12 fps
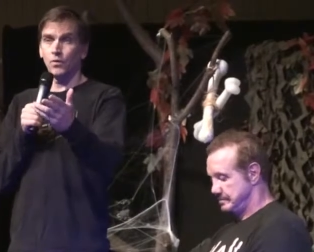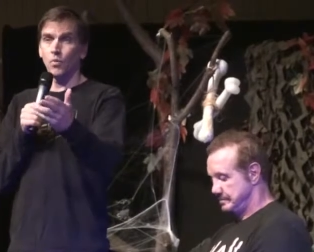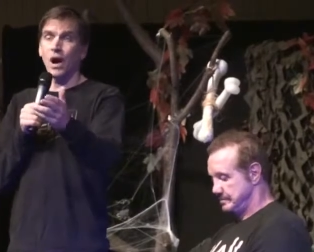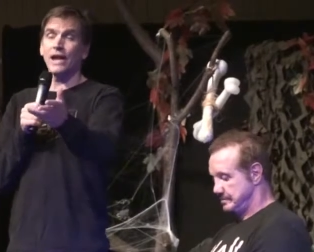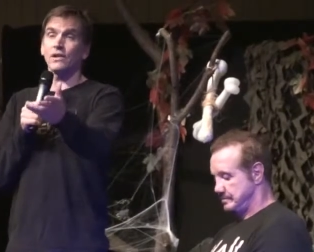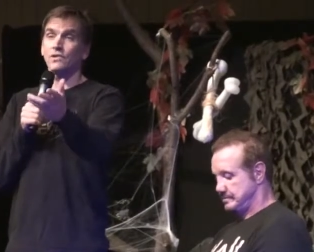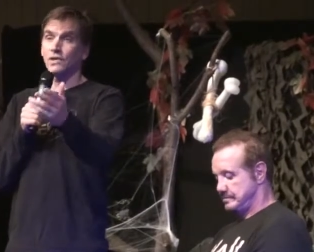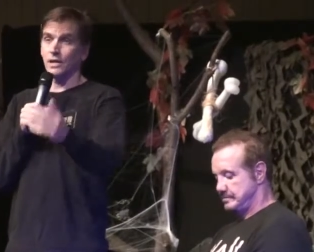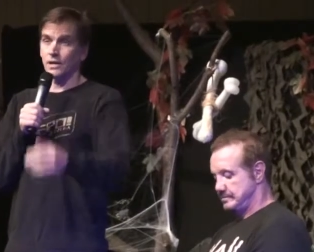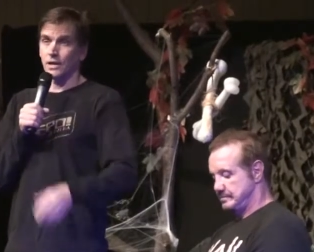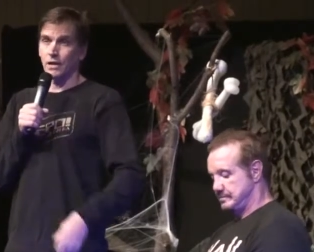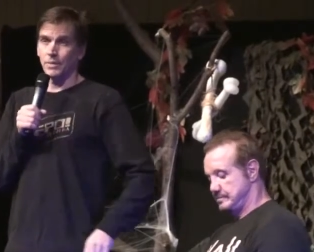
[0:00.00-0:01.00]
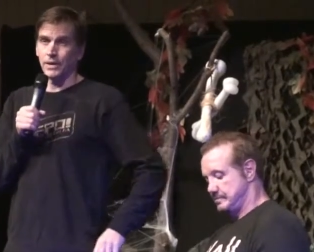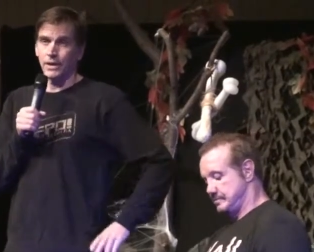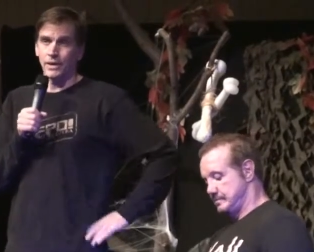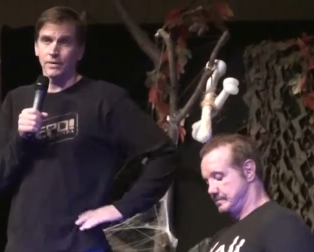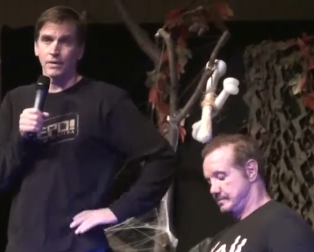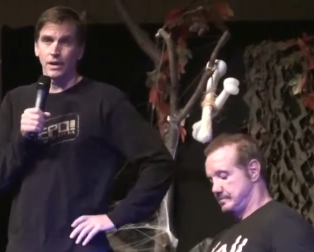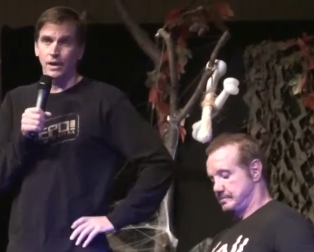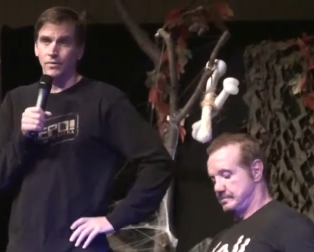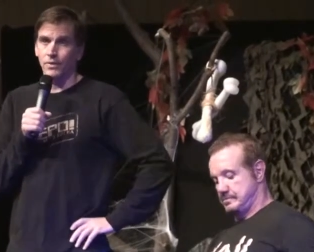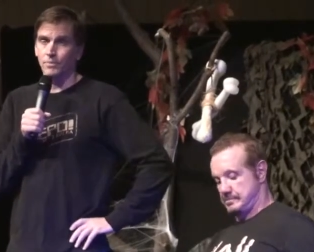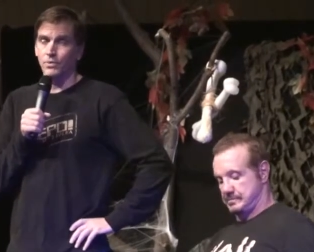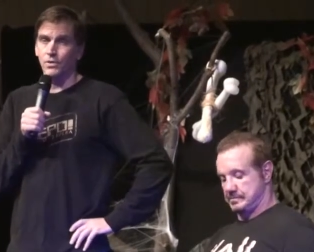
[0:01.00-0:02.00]
Speaker 1: Weinstein Company uh,
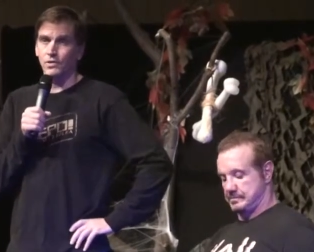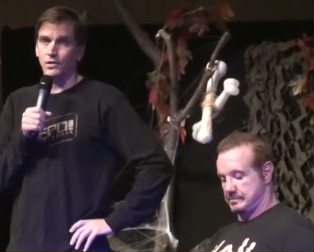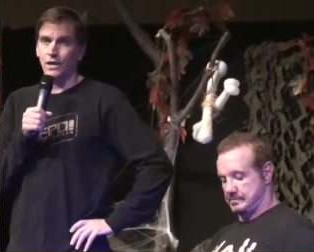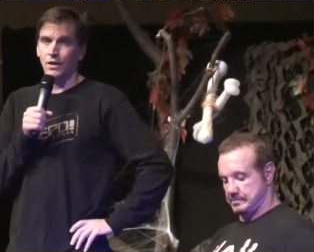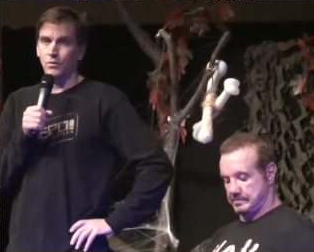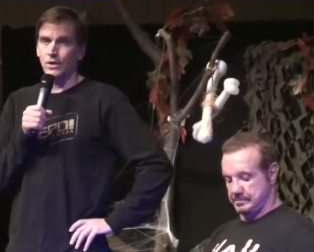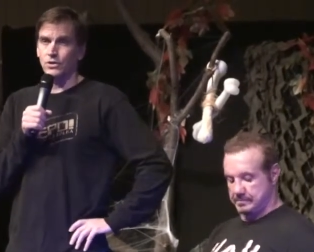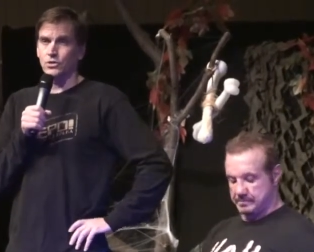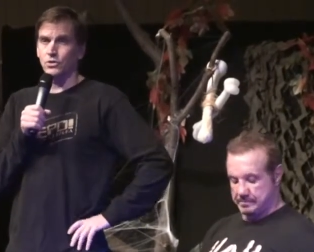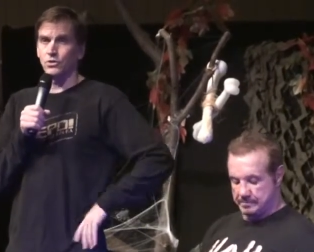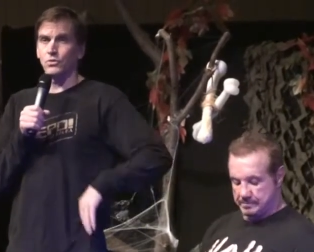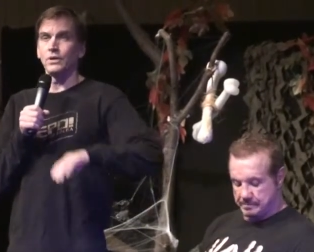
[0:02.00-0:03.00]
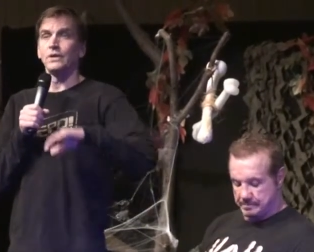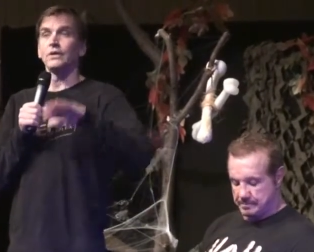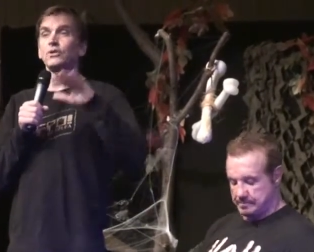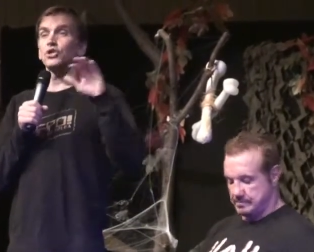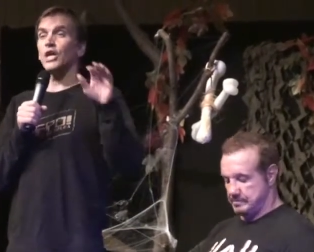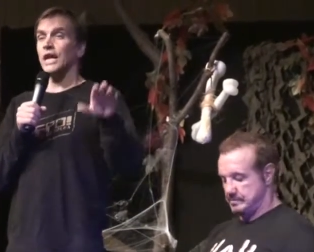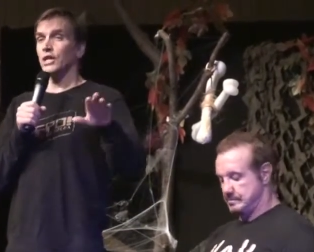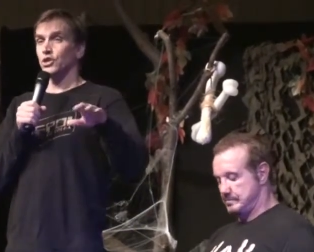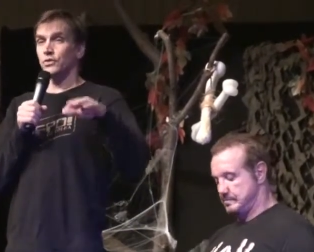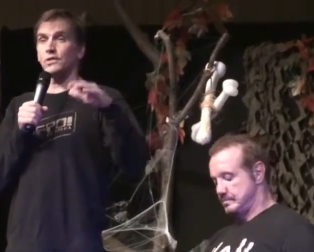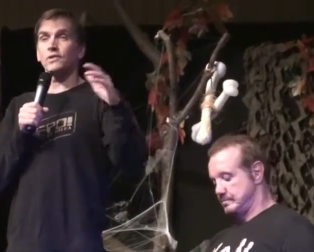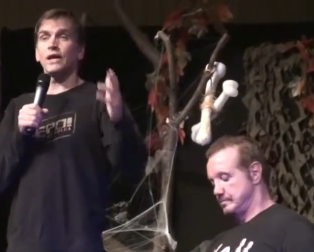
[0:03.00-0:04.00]
that produced Halloween two changed
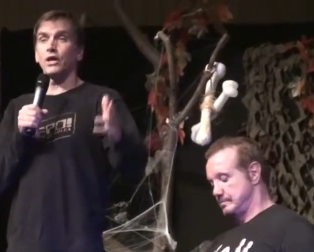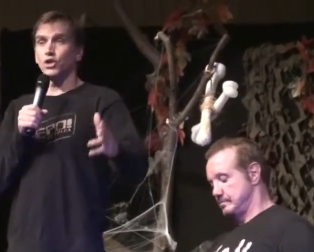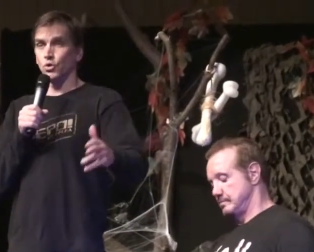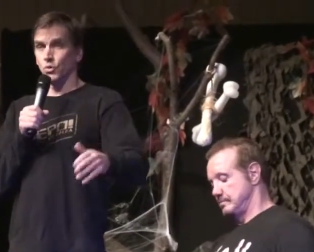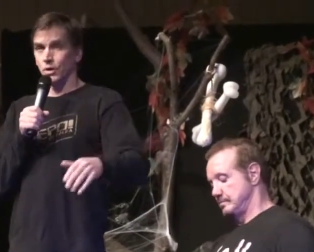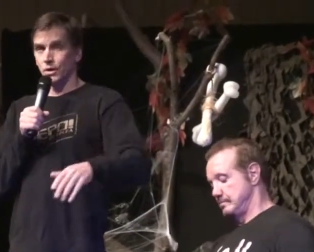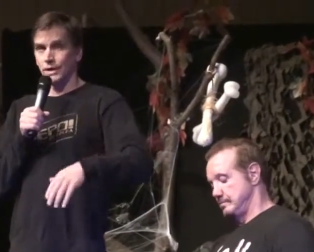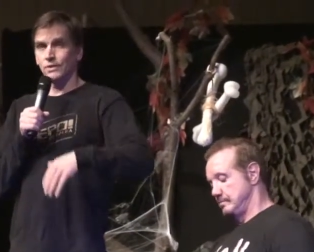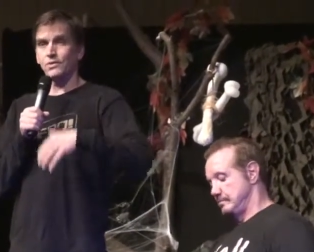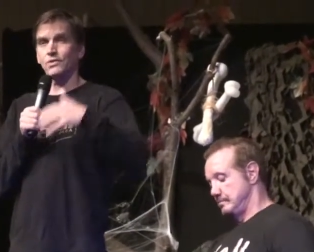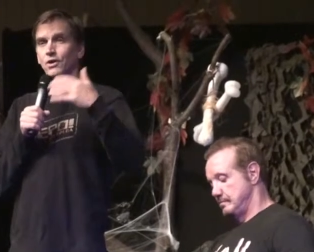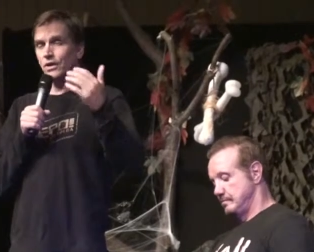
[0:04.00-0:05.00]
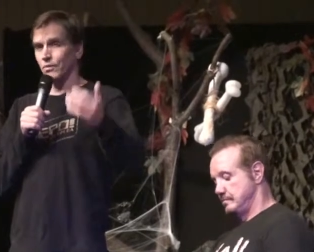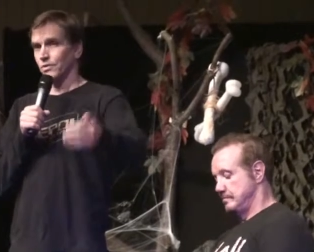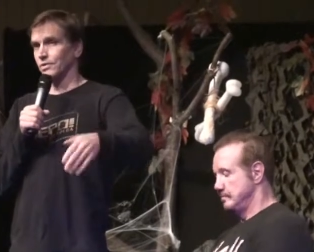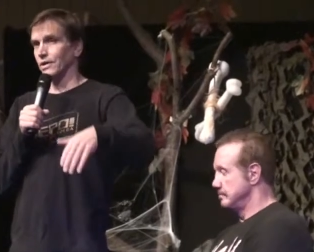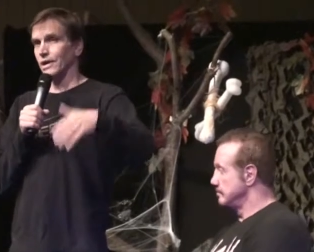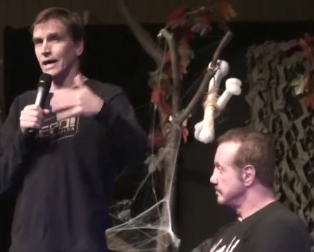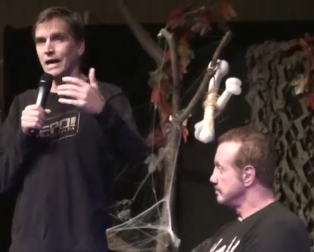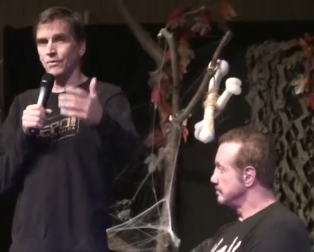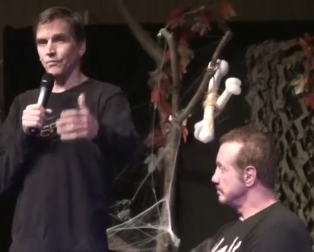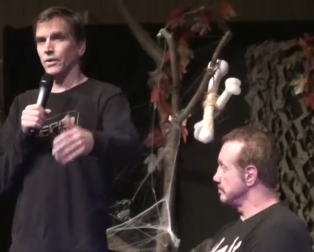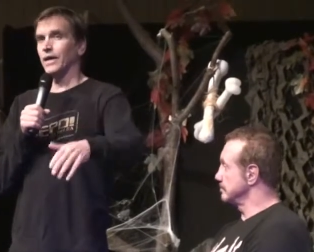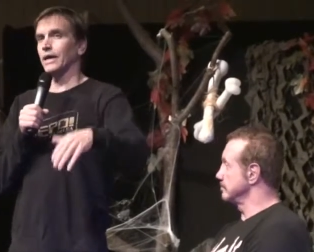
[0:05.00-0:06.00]
the schedule, and so there was a
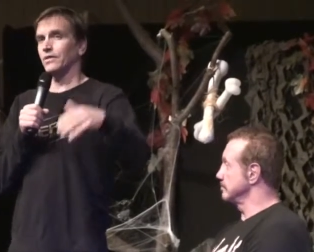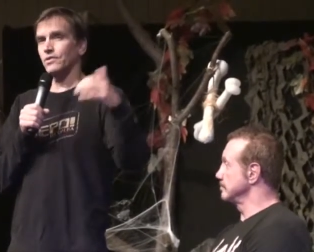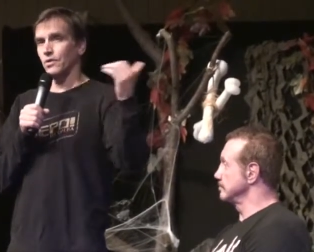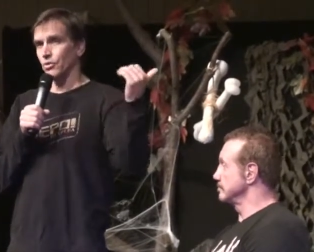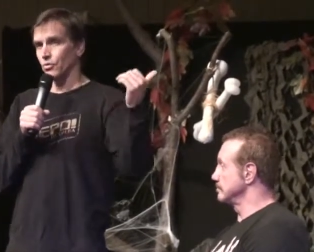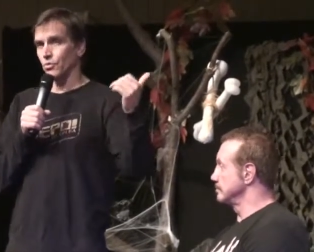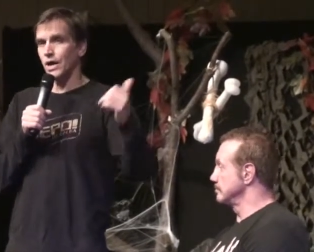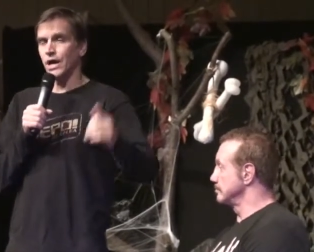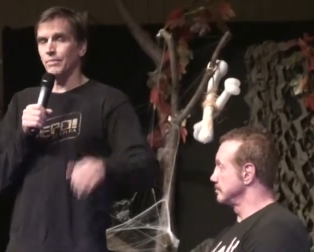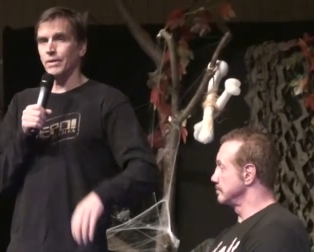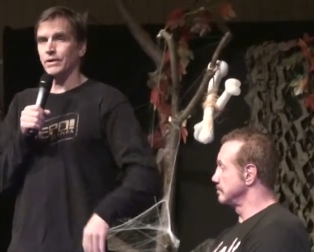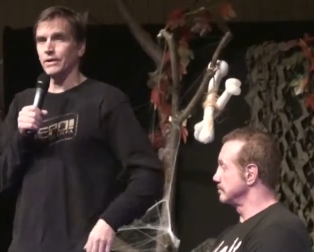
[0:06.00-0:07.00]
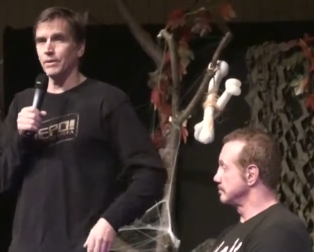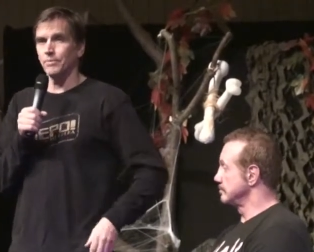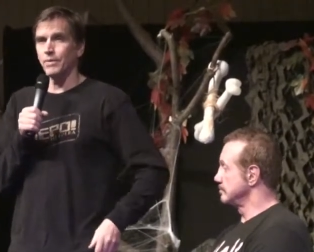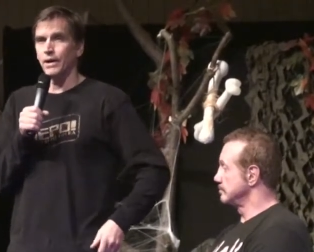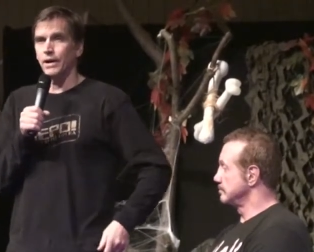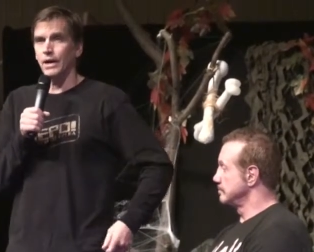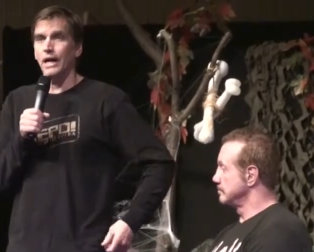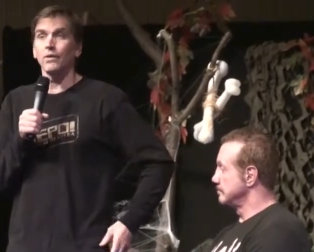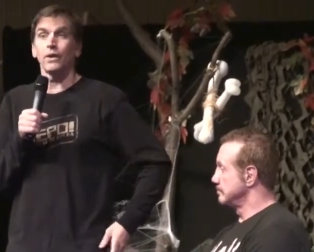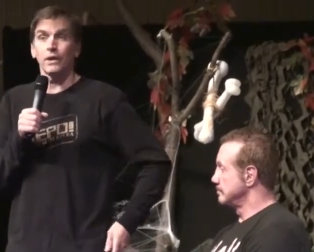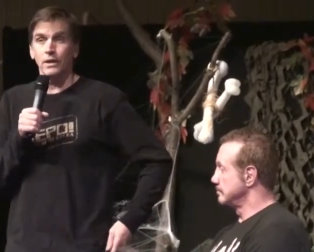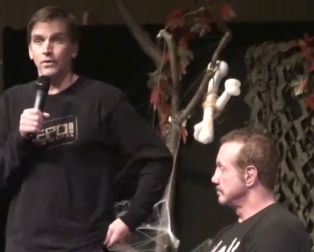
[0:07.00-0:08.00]
conflict. So Rob ended up
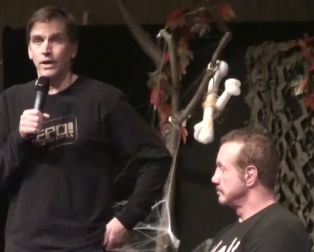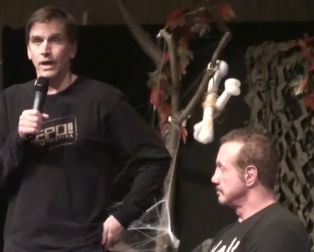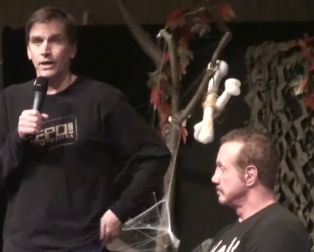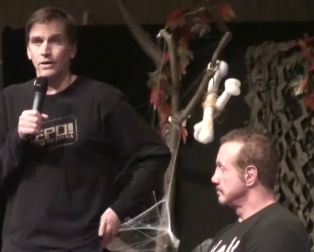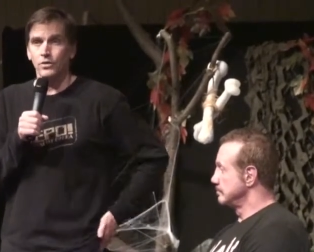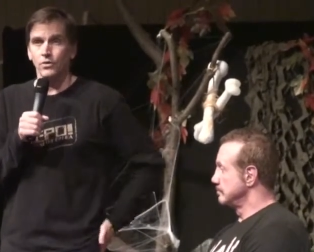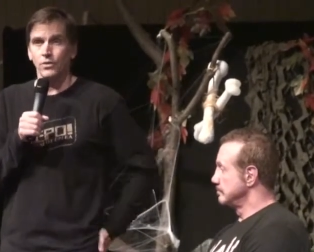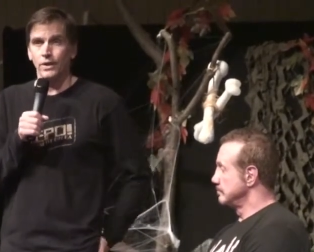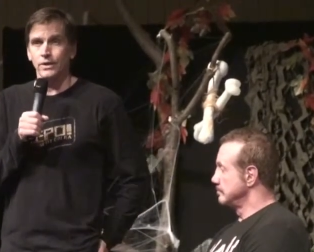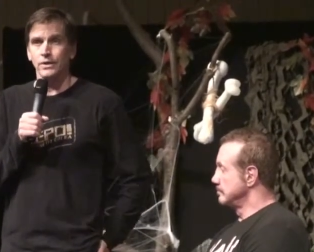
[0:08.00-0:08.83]
hiring another guy to do it,